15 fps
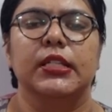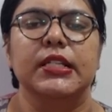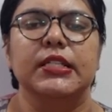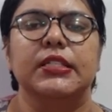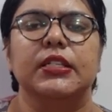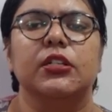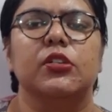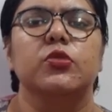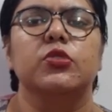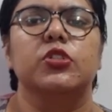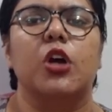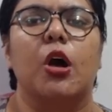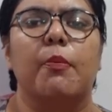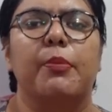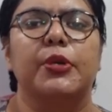These
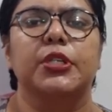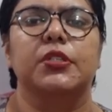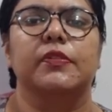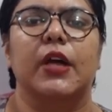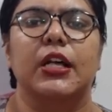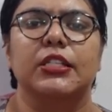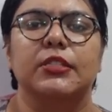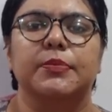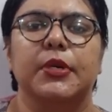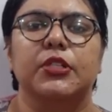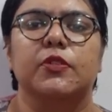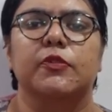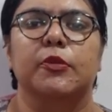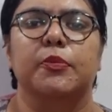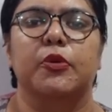include competitive
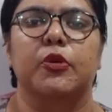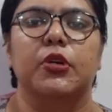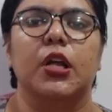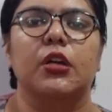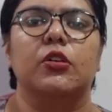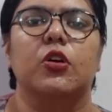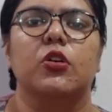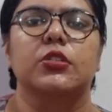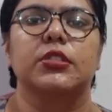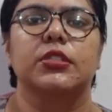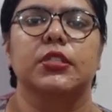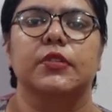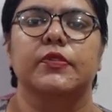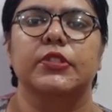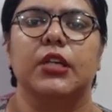aspects of the product or
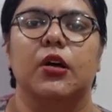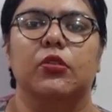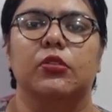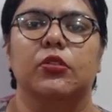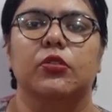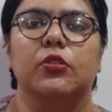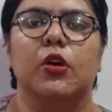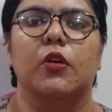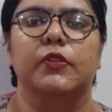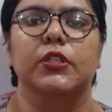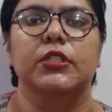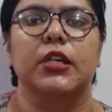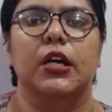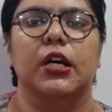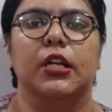service outlook of
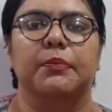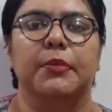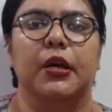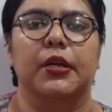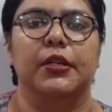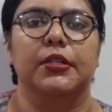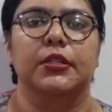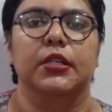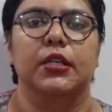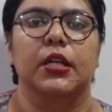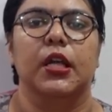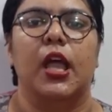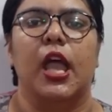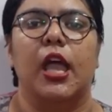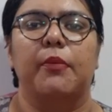the target
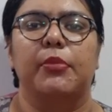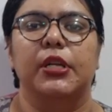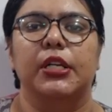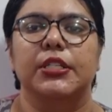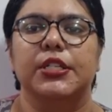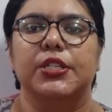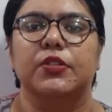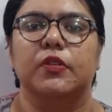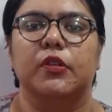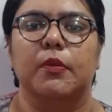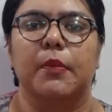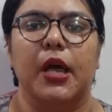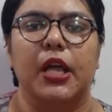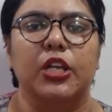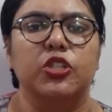market, abilities of
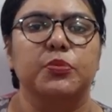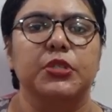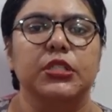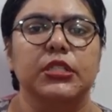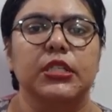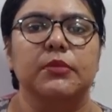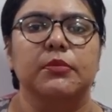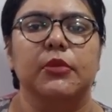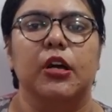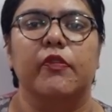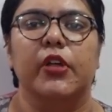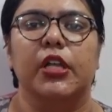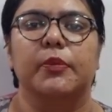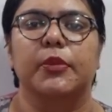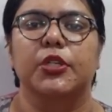the management team,
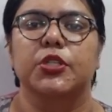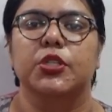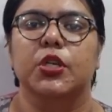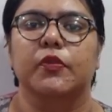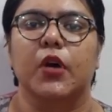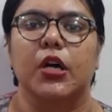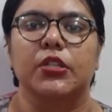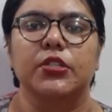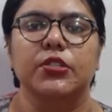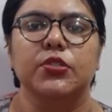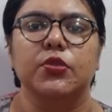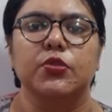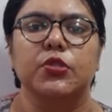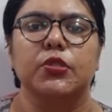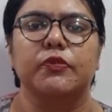availability of other
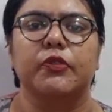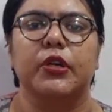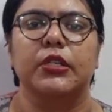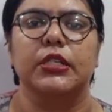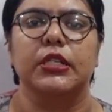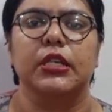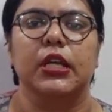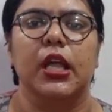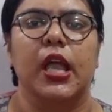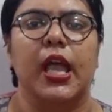sources of funding,